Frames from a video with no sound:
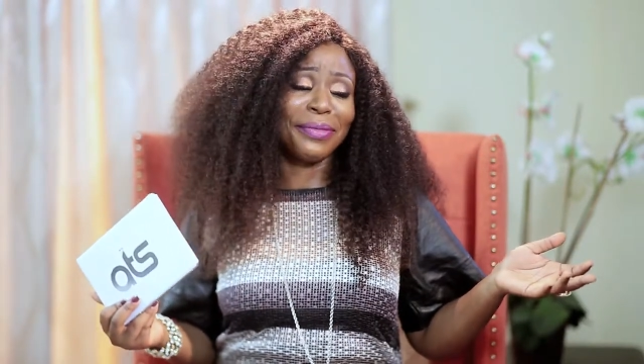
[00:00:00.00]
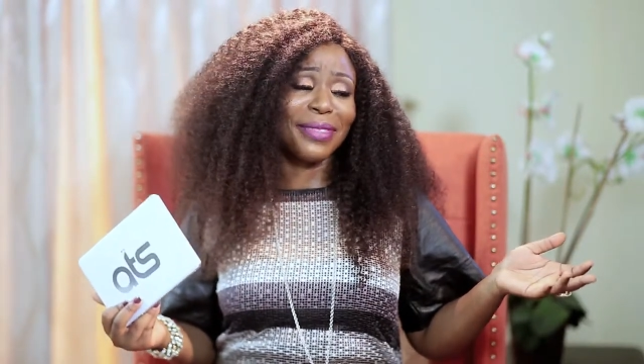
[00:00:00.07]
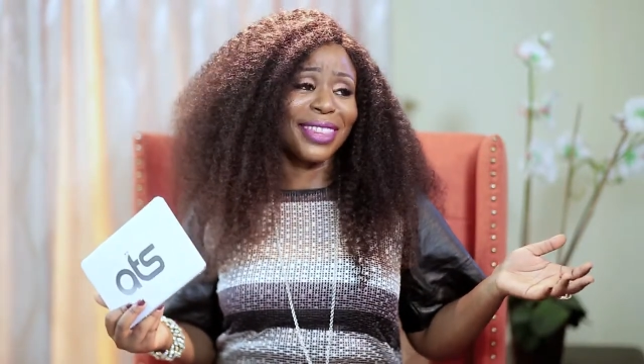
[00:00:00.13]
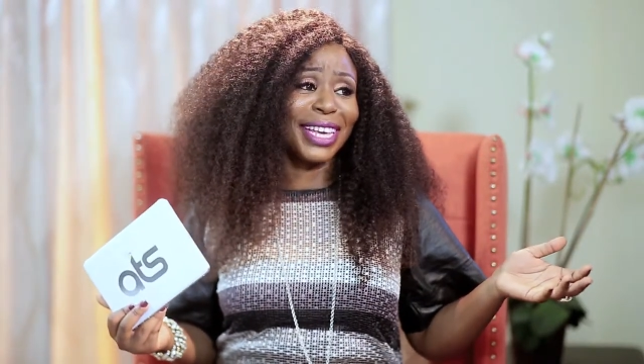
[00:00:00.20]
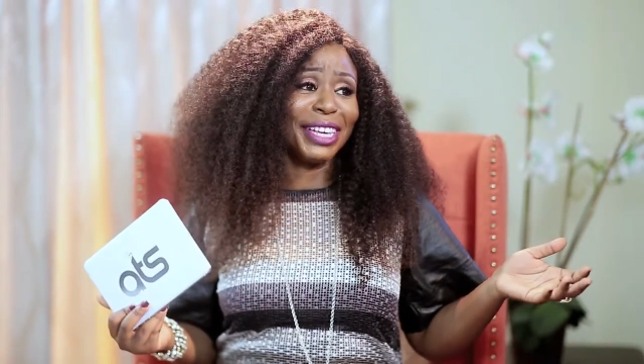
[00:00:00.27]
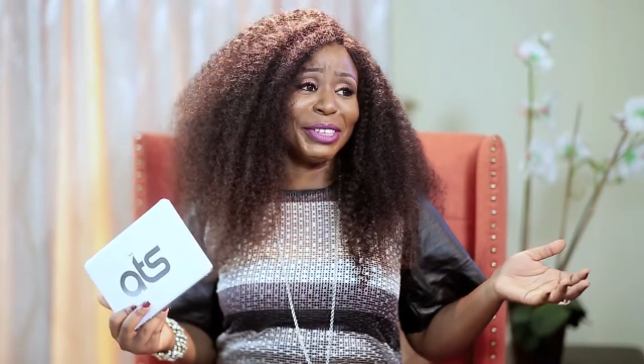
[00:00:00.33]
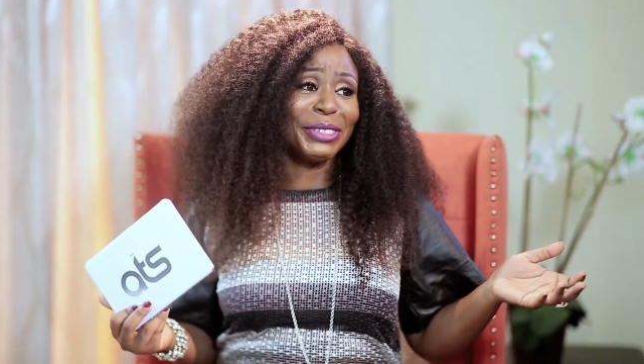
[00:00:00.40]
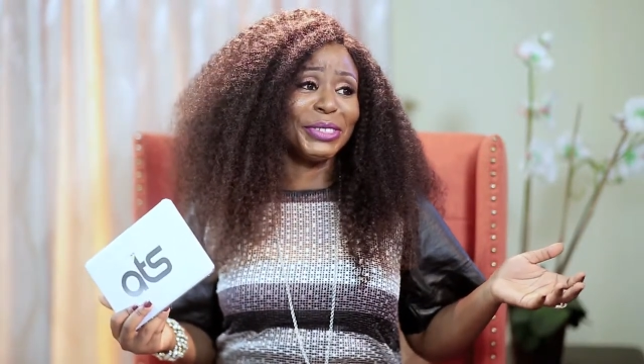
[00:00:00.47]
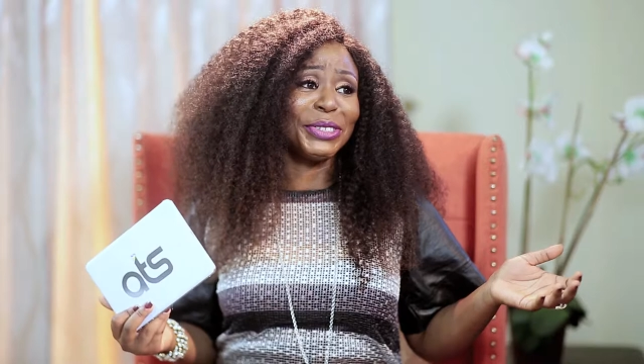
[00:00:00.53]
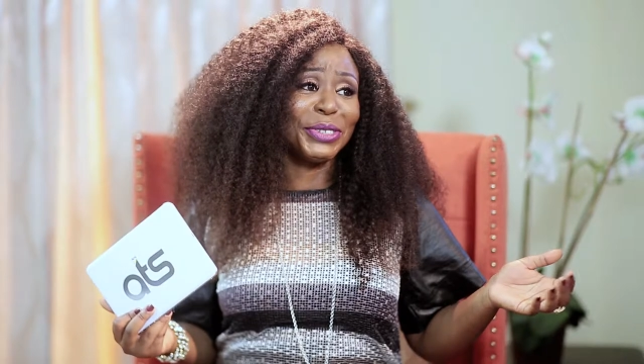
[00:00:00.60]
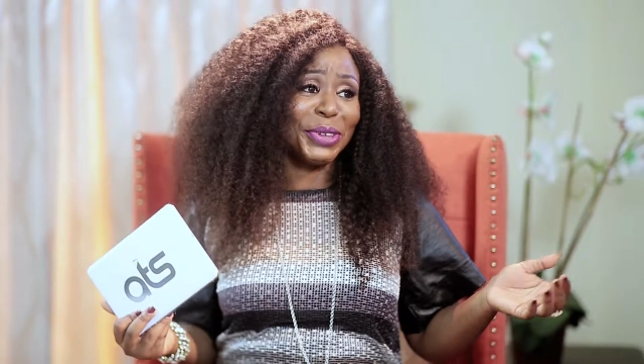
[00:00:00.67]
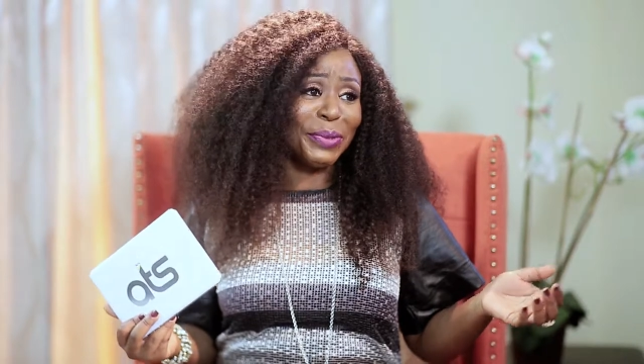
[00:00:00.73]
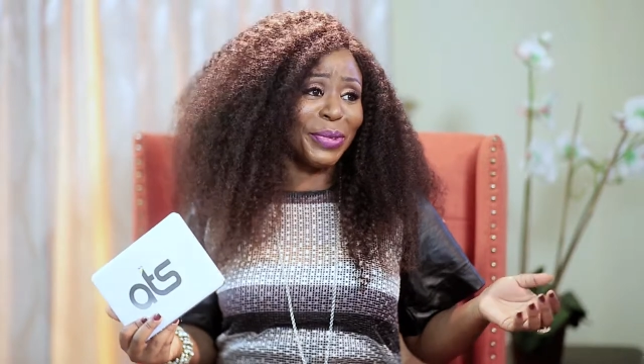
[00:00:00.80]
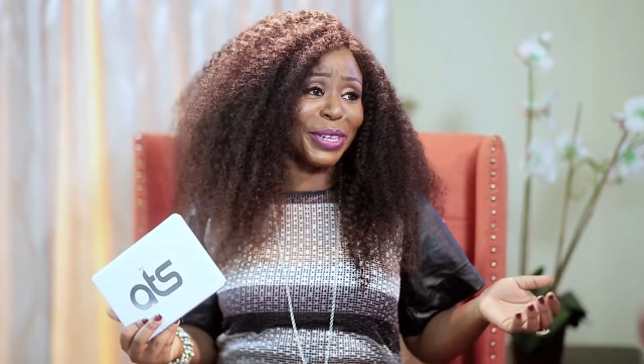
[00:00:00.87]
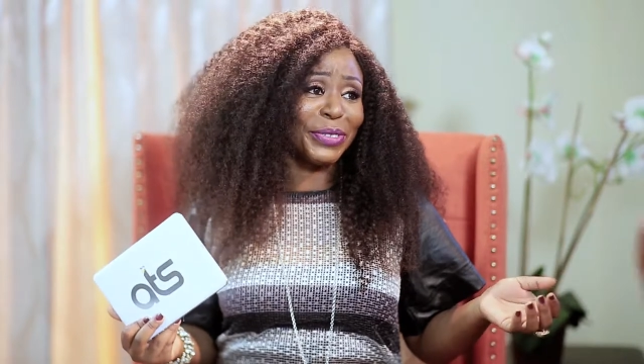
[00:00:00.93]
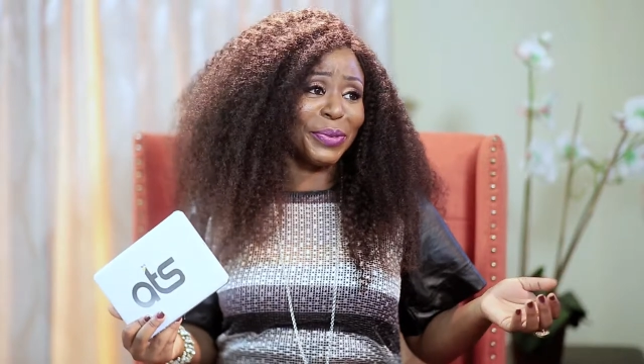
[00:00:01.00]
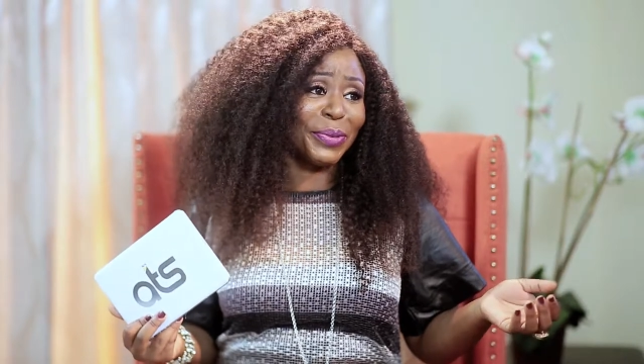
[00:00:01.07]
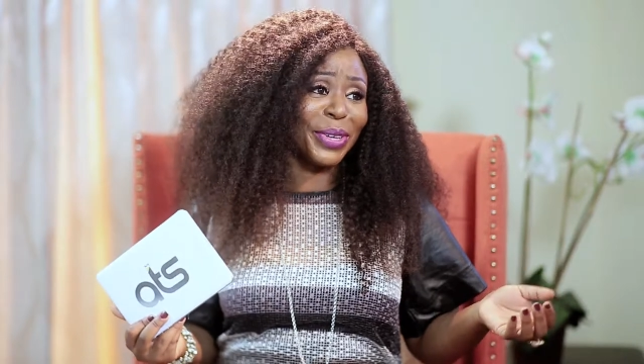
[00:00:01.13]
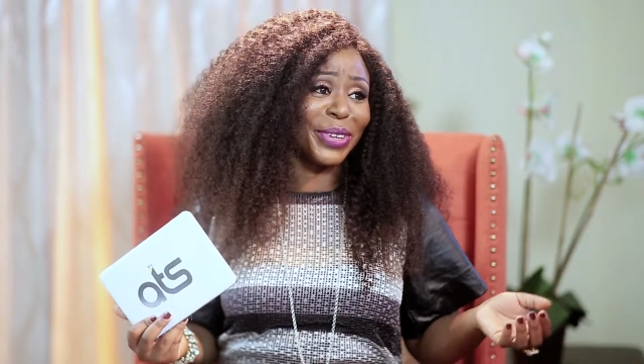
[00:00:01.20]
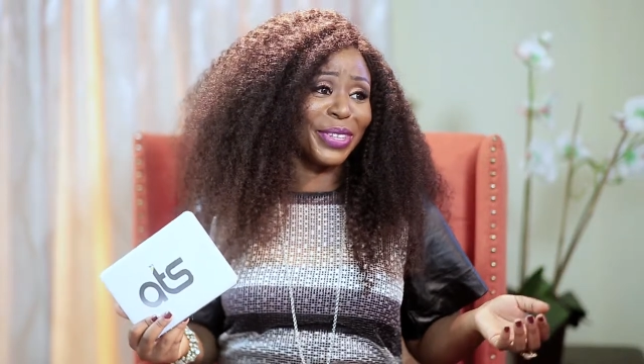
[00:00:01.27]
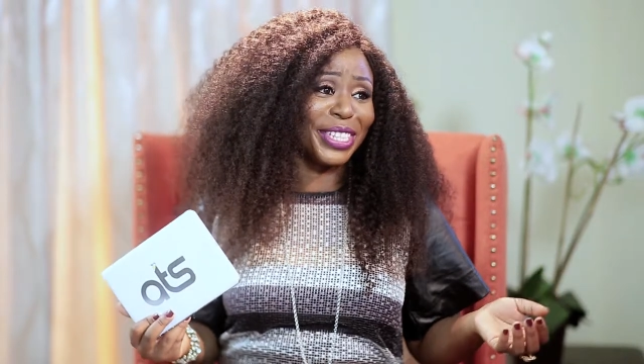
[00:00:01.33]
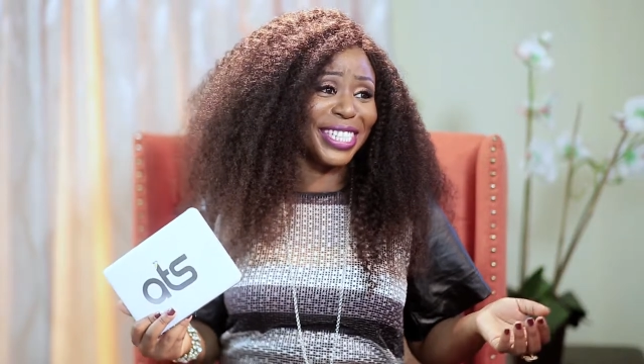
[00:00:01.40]
Thank you so much for
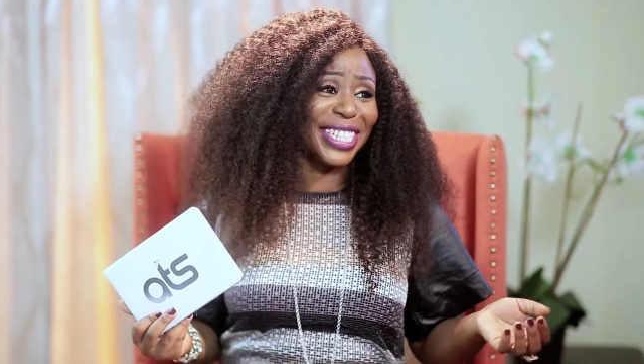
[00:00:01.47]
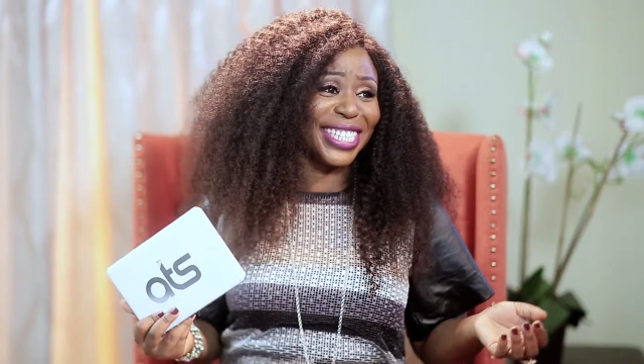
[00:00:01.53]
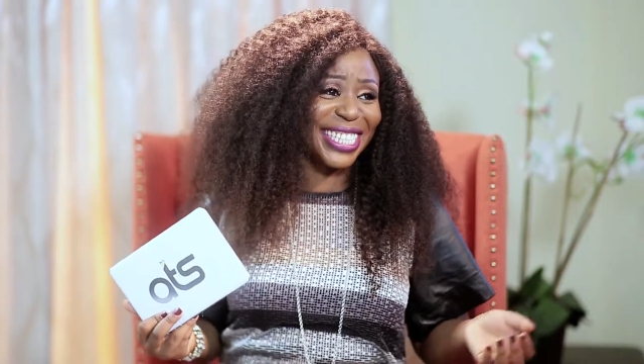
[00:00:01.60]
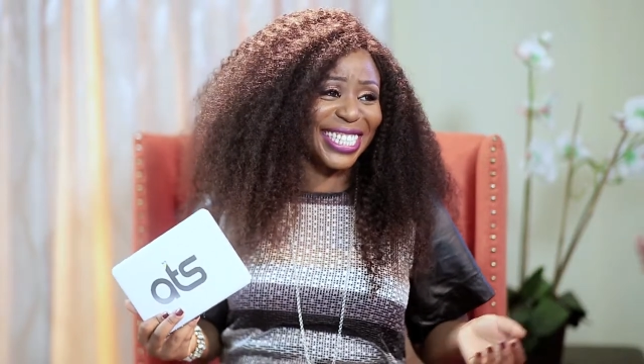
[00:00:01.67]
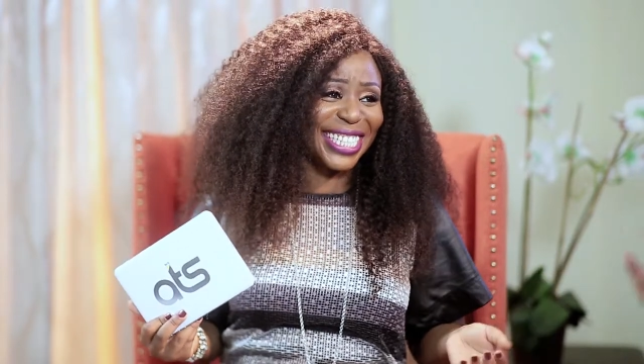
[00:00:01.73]
being on this.